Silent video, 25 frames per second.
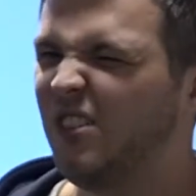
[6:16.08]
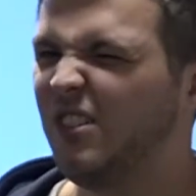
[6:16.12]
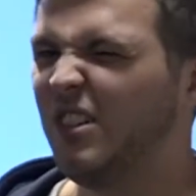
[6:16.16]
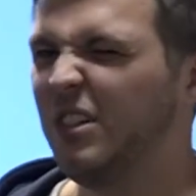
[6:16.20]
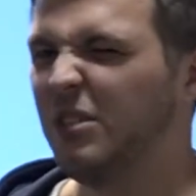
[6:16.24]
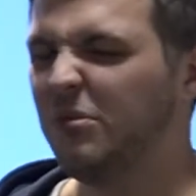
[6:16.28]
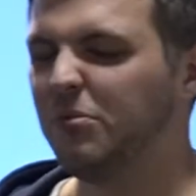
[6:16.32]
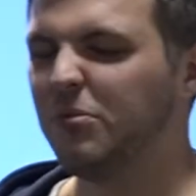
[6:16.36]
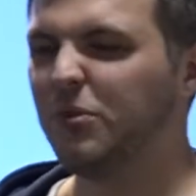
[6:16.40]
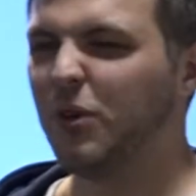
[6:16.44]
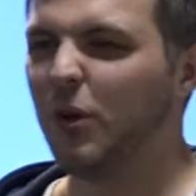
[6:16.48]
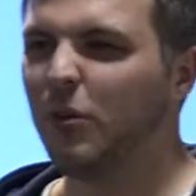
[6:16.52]

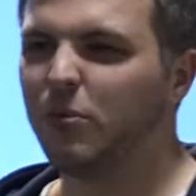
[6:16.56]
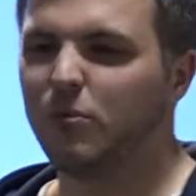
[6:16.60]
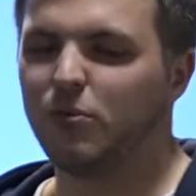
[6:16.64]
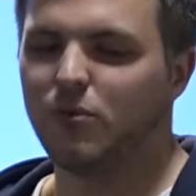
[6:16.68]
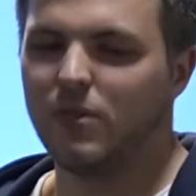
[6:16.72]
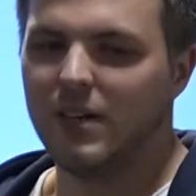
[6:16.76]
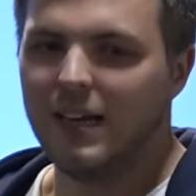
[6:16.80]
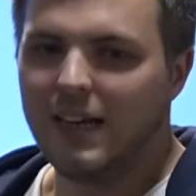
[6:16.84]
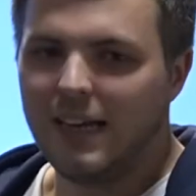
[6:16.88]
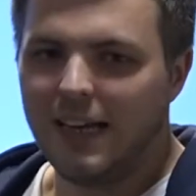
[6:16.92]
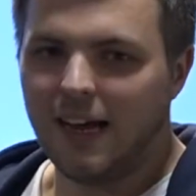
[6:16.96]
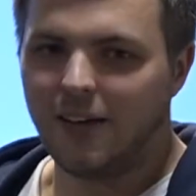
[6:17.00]
You don't
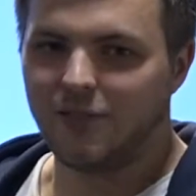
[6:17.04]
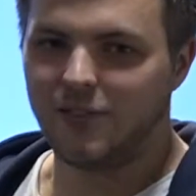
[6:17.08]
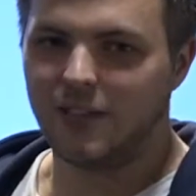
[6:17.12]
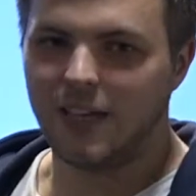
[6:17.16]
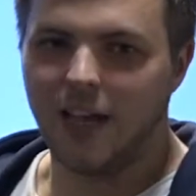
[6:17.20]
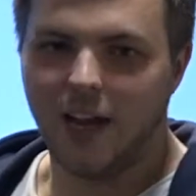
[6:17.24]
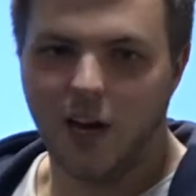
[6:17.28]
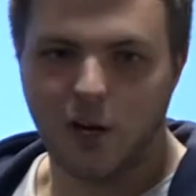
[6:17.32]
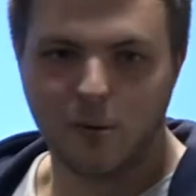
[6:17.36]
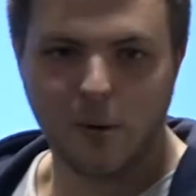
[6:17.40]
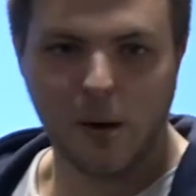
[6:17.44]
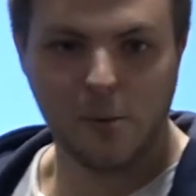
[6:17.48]
really have to
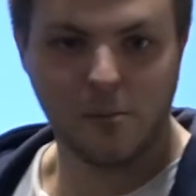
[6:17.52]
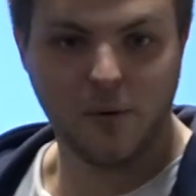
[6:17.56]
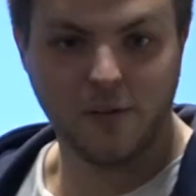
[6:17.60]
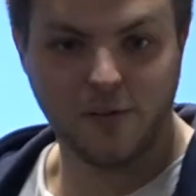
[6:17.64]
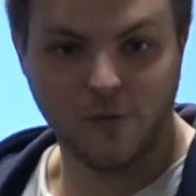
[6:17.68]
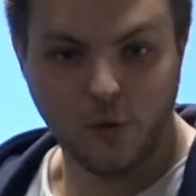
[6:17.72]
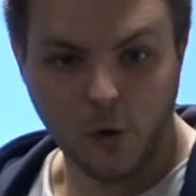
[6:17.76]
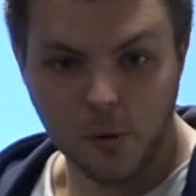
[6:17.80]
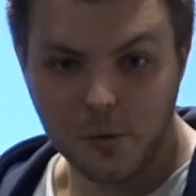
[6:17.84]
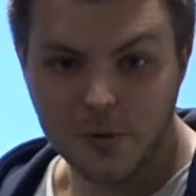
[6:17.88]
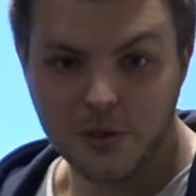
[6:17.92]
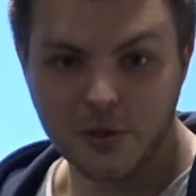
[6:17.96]
care about
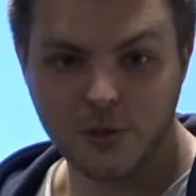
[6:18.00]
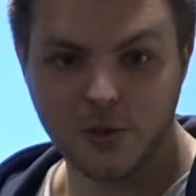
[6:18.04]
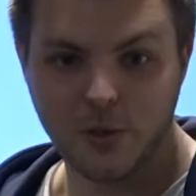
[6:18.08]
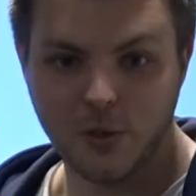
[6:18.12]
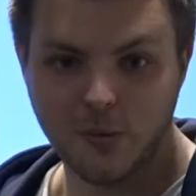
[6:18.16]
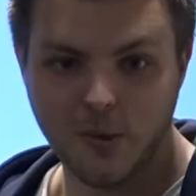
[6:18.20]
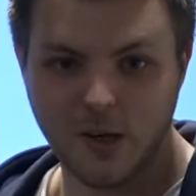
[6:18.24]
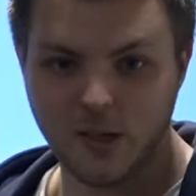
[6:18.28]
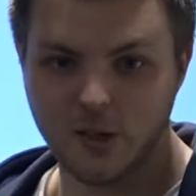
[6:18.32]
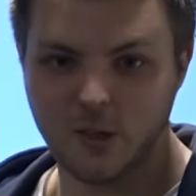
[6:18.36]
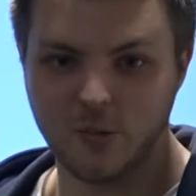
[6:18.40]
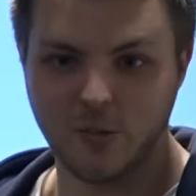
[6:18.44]
performance too
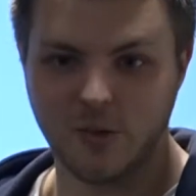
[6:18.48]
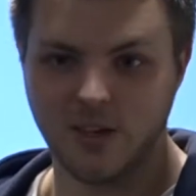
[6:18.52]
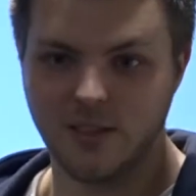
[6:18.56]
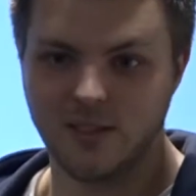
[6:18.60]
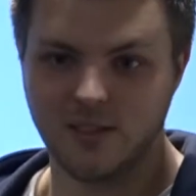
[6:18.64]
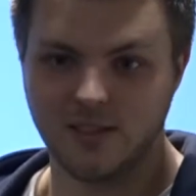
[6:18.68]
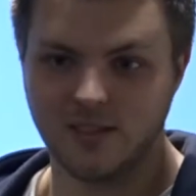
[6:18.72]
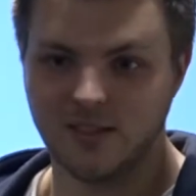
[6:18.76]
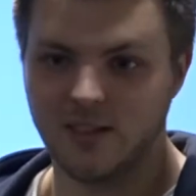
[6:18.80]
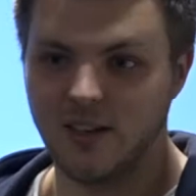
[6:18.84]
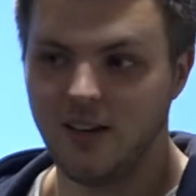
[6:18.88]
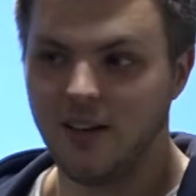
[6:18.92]
much
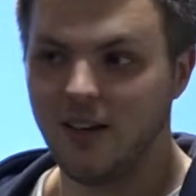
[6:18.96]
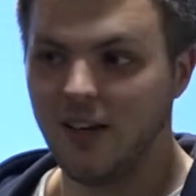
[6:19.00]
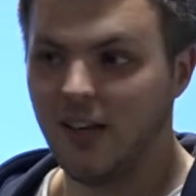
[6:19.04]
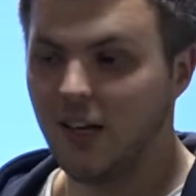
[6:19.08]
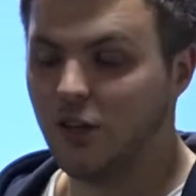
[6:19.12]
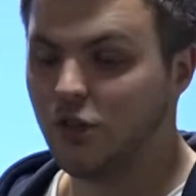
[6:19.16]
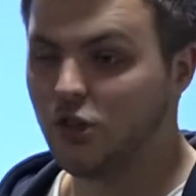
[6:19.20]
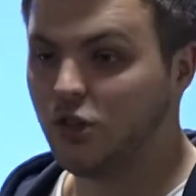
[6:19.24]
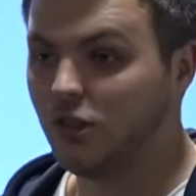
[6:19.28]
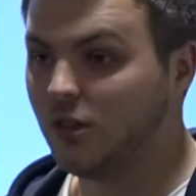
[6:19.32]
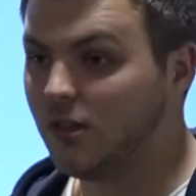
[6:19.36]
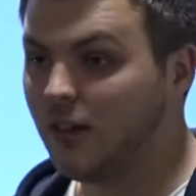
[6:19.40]
because
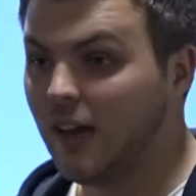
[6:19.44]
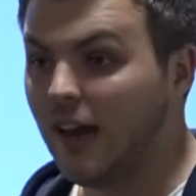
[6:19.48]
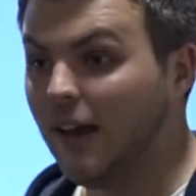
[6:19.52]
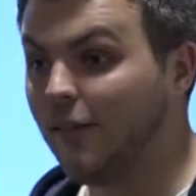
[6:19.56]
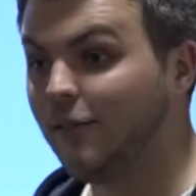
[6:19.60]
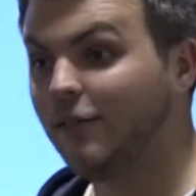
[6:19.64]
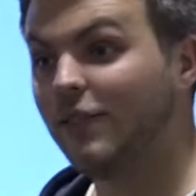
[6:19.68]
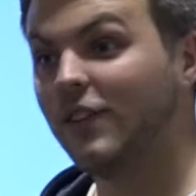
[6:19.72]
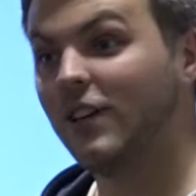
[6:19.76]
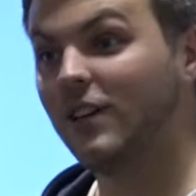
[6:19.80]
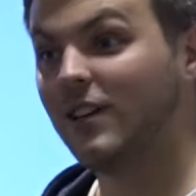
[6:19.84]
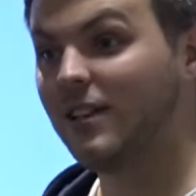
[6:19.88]
it should
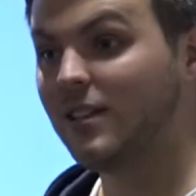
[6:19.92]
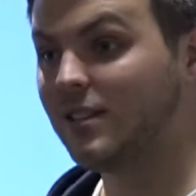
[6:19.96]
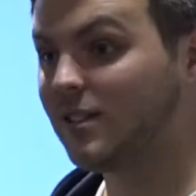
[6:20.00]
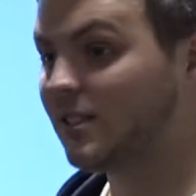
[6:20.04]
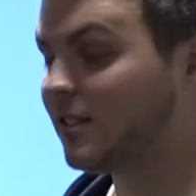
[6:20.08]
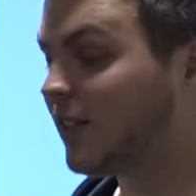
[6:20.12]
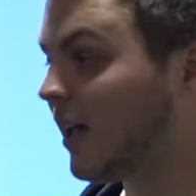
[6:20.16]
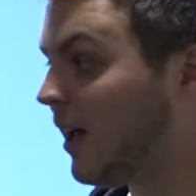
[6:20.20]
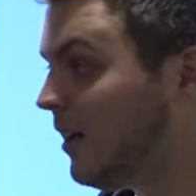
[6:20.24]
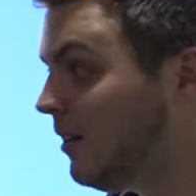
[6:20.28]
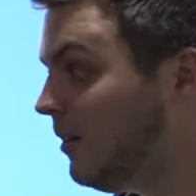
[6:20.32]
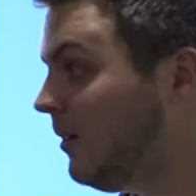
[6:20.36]
infinitely
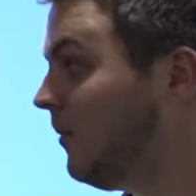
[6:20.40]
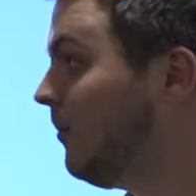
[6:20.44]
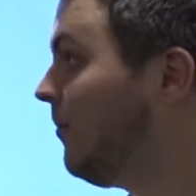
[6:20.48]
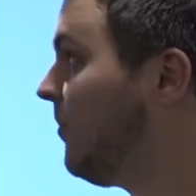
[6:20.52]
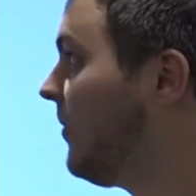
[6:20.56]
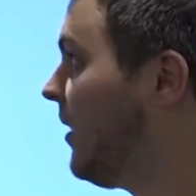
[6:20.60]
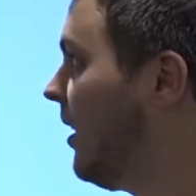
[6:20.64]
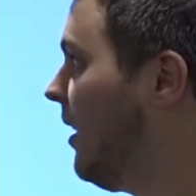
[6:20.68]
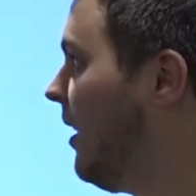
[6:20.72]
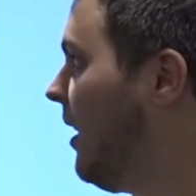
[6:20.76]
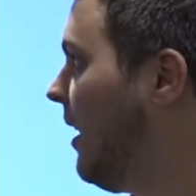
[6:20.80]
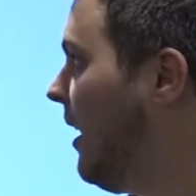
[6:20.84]
scale.
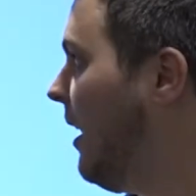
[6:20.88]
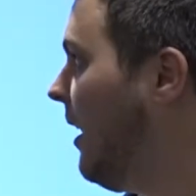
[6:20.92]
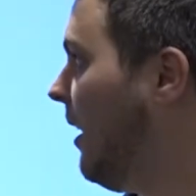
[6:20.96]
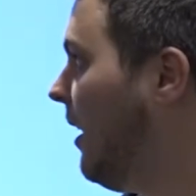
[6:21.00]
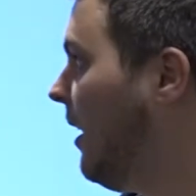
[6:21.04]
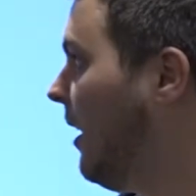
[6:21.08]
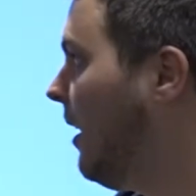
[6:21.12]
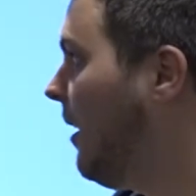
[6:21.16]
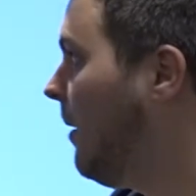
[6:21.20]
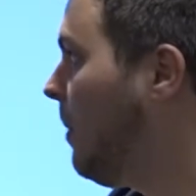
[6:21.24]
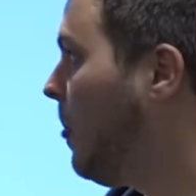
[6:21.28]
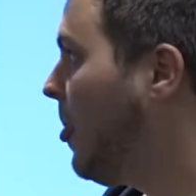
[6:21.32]

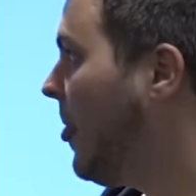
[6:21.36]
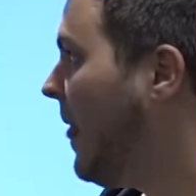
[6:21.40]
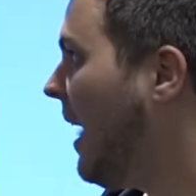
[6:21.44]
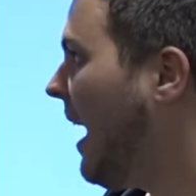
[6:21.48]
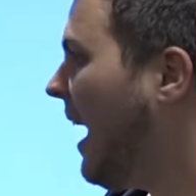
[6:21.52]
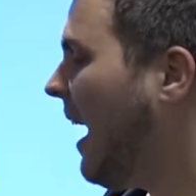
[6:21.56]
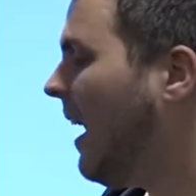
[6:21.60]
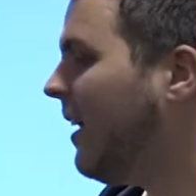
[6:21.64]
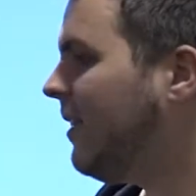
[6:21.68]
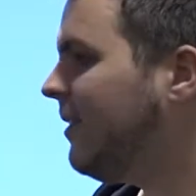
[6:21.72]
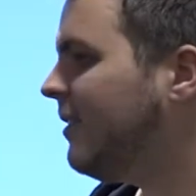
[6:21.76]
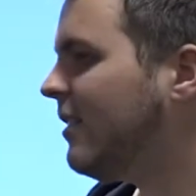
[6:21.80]

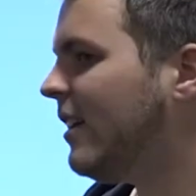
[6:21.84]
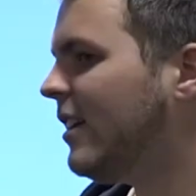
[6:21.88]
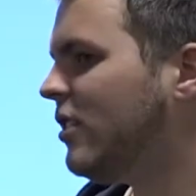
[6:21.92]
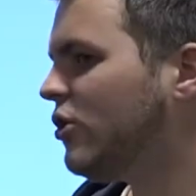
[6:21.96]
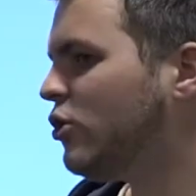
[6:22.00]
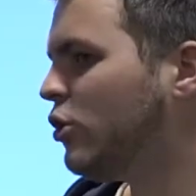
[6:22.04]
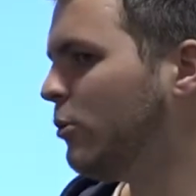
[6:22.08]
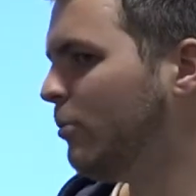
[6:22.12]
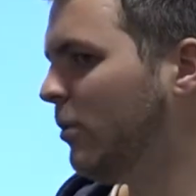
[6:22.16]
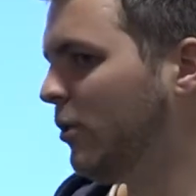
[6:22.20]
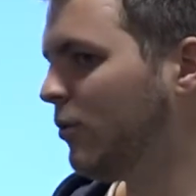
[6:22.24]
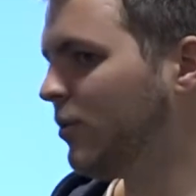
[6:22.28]
And it
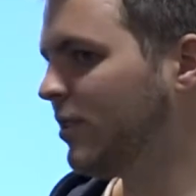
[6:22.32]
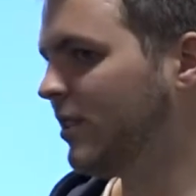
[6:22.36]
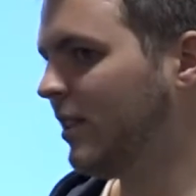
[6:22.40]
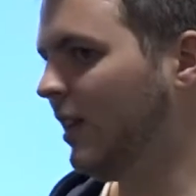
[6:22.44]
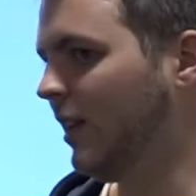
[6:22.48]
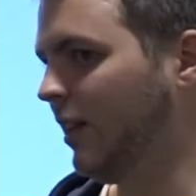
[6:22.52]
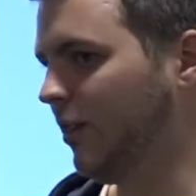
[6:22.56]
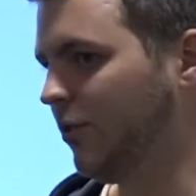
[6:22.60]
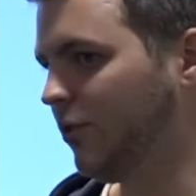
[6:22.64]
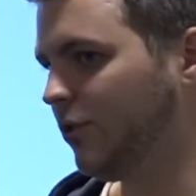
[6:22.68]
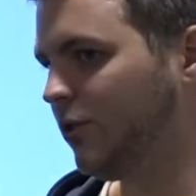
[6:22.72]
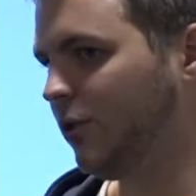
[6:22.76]
should be
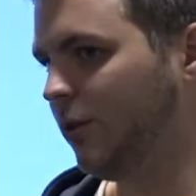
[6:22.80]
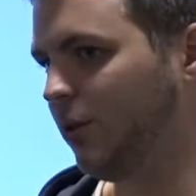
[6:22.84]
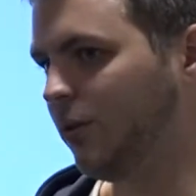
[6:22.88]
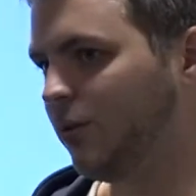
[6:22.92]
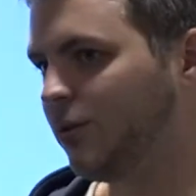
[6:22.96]
resilient too.